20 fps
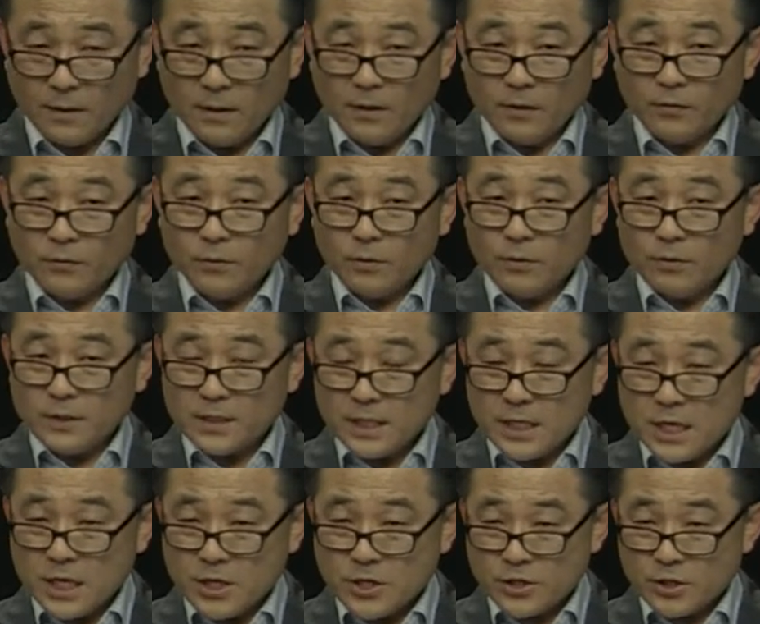So
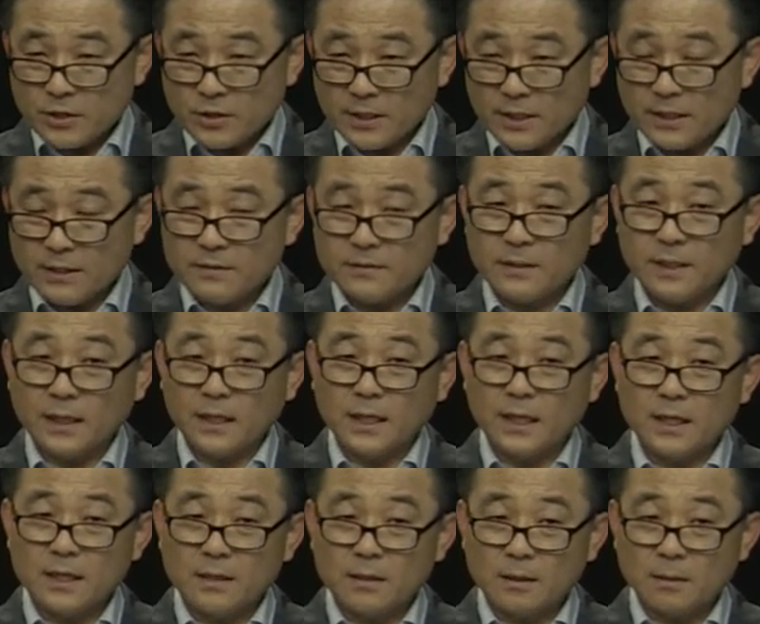teacher is
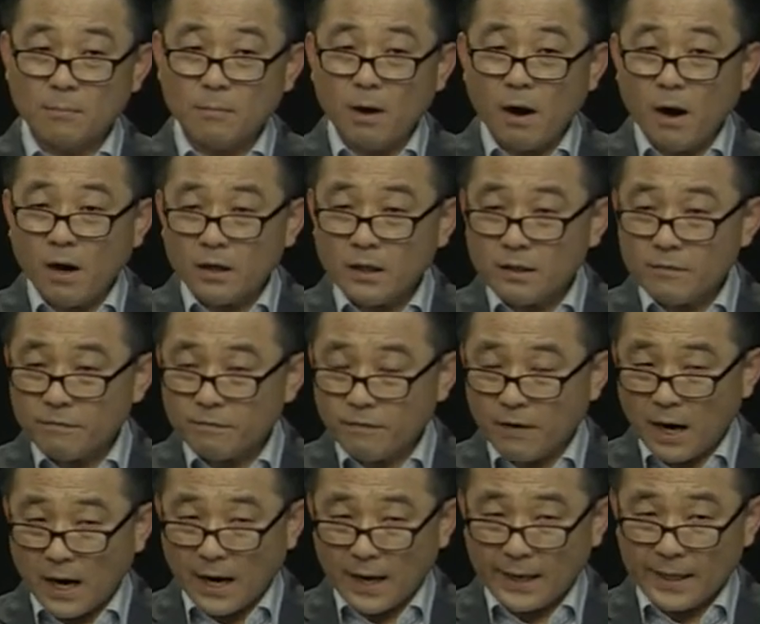
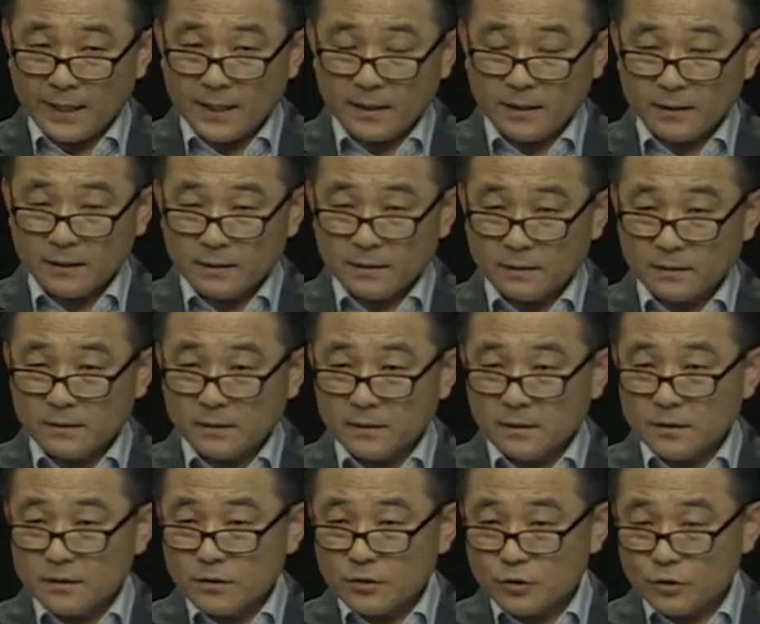modifying
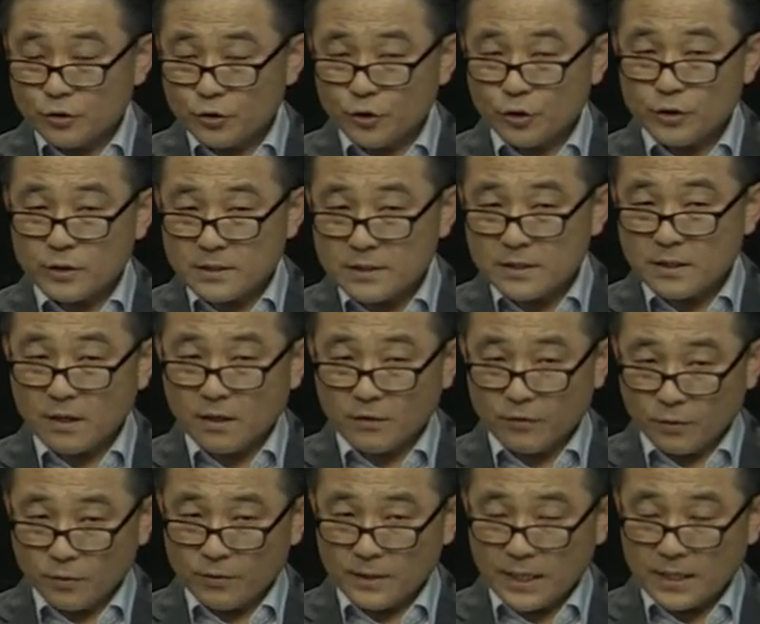student talk.
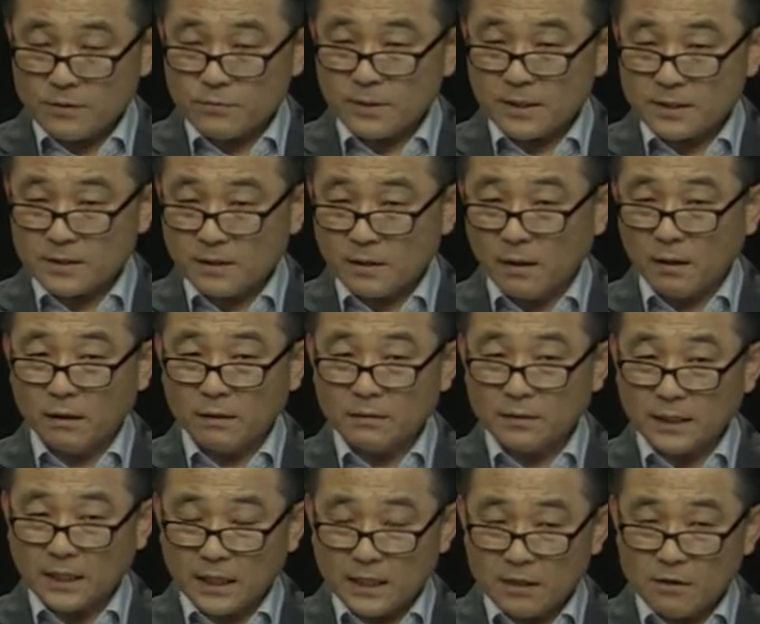So that's what's
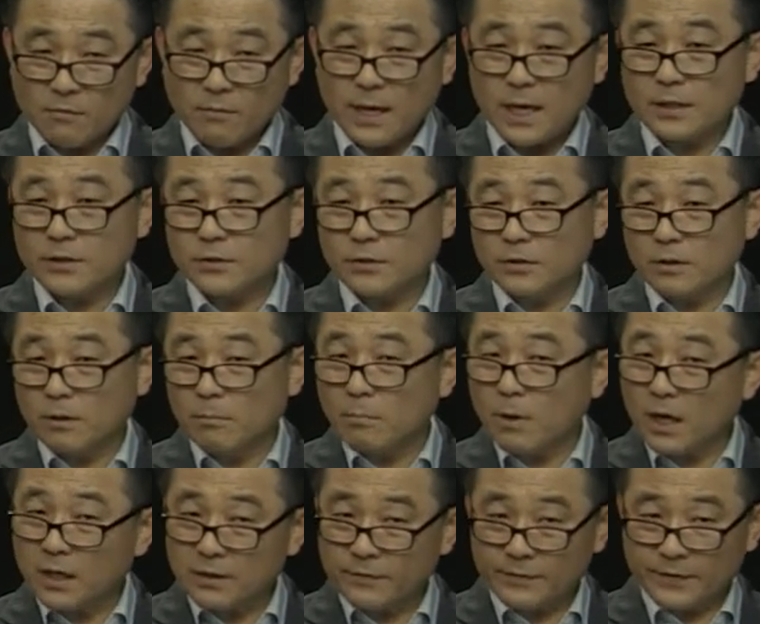called interactional
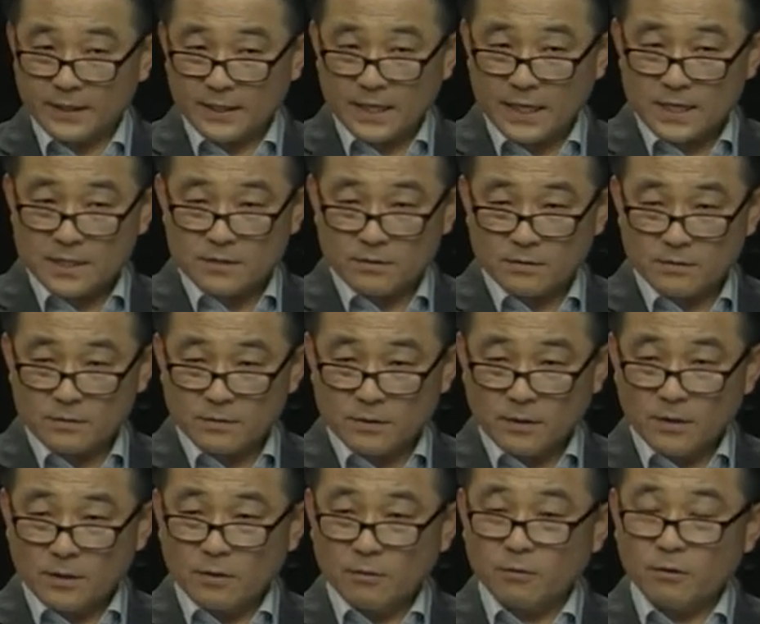modification
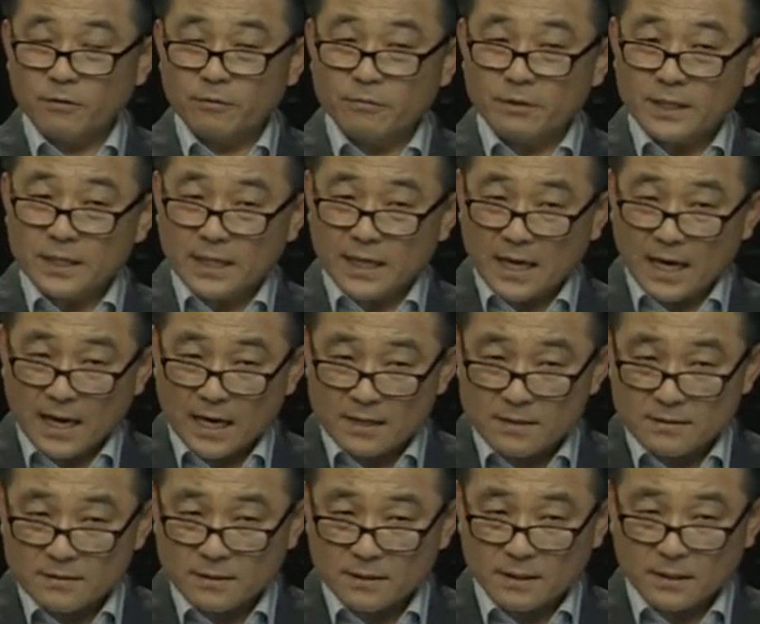or
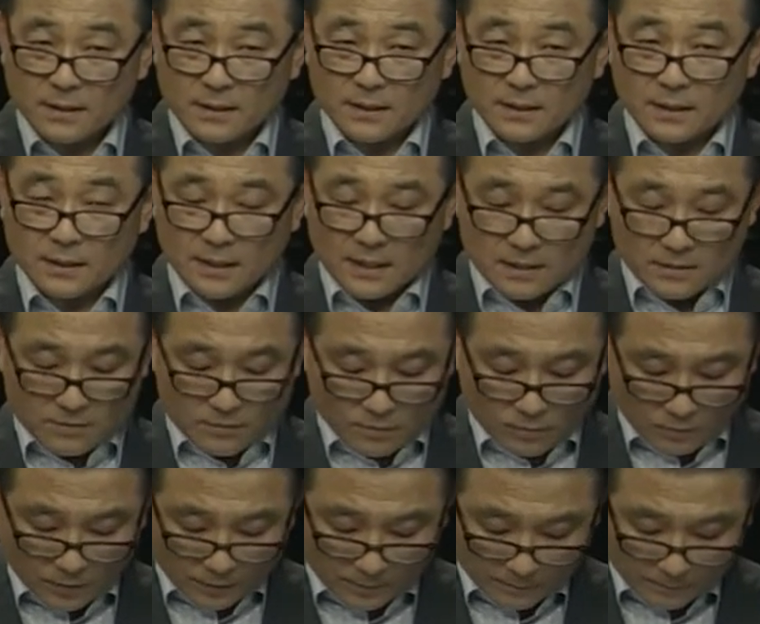recast and
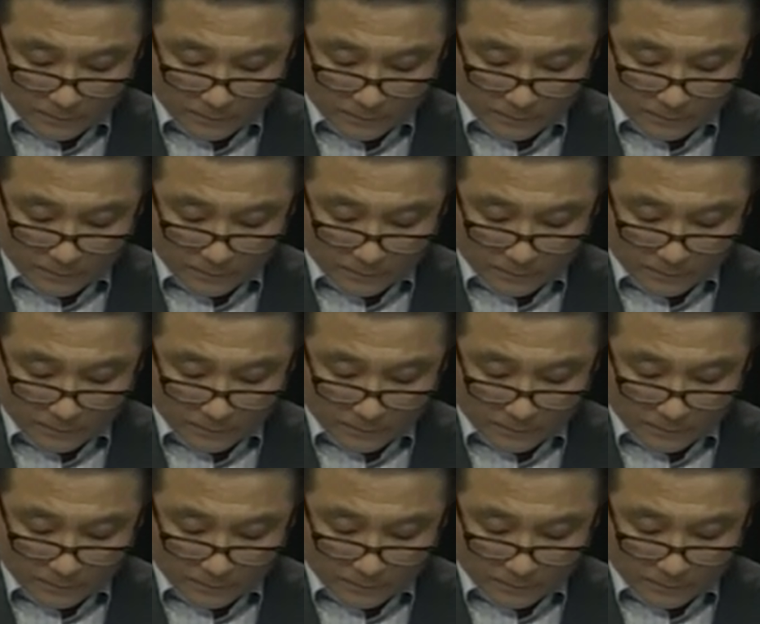so on.